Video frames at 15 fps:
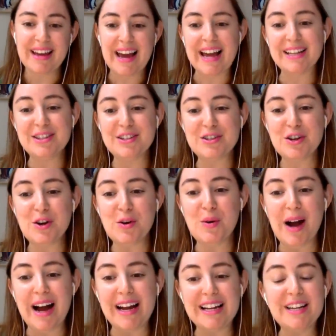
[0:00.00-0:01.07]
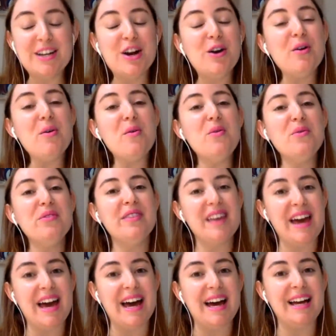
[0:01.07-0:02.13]
And so I know
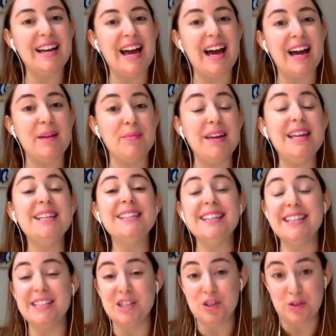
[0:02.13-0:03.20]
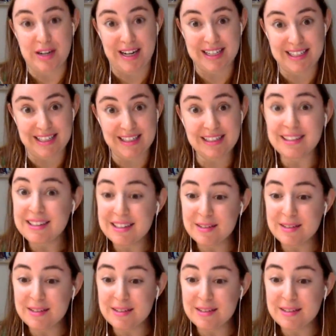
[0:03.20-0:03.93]
that I'm easily distracted